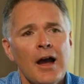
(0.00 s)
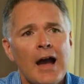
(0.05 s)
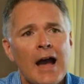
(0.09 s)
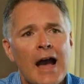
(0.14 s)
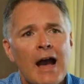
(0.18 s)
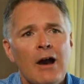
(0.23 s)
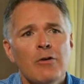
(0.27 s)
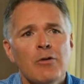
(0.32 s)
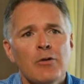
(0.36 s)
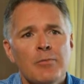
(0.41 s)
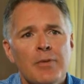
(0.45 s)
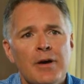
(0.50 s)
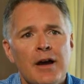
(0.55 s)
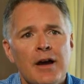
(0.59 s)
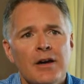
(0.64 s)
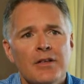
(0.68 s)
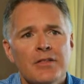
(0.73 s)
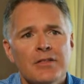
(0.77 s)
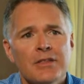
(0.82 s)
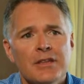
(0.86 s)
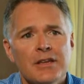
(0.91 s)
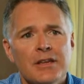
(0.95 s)
How
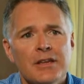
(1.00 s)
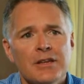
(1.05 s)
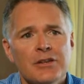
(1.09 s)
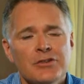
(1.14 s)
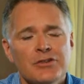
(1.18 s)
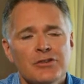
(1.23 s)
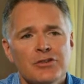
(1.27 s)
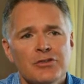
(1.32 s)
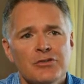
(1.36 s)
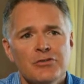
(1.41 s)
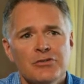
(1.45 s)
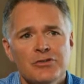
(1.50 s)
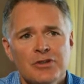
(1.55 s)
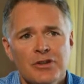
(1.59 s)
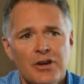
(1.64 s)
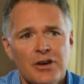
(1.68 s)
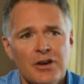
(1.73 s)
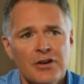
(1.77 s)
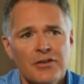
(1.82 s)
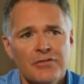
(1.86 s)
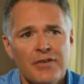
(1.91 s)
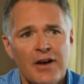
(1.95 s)
about the issues
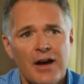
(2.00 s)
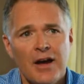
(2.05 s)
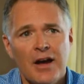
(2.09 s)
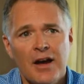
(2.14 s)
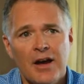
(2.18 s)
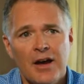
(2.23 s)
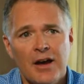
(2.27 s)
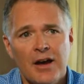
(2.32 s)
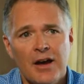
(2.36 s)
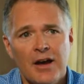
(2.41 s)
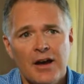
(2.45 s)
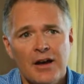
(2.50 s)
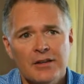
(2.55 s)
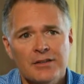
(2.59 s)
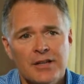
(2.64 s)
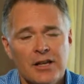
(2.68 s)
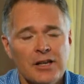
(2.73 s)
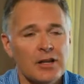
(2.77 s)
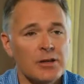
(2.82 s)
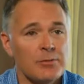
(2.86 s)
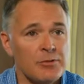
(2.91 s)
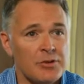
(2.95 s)
of
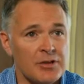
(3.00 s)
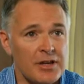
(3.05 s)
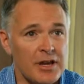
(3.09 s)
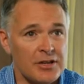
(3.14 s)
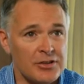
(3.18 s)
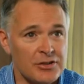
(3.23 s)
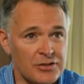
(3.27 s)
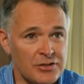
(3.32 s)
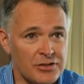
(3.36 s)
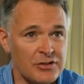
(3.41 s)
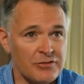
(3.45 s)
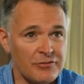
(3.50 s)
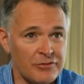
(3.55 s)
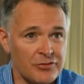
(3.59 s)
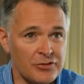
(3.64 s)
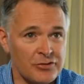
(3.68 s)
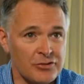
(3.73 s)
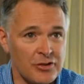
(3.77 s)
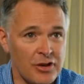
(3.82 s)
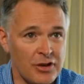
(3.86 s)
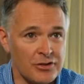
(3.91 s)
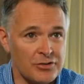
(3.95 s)
telecommunications
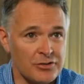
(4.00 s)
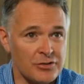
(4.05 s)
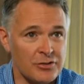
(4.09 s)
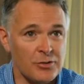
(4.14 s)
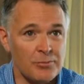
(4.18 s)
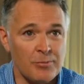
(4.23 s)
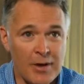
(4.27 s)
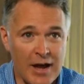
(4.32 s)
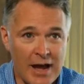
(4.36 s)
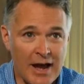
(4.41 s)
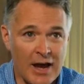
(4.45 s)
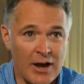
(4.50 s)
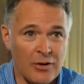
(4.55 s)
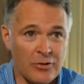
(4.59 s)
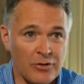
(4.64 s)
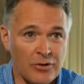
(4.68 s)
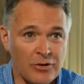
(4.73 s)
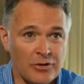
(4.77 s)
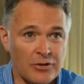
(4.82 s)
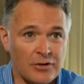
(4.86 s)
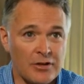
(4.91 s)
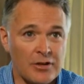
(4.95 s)
infrastructure,
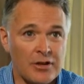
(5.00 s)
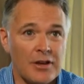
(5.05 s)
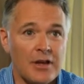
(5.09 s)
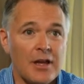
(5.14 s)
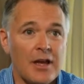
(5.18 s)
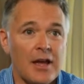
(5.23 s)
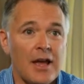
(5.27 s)
power,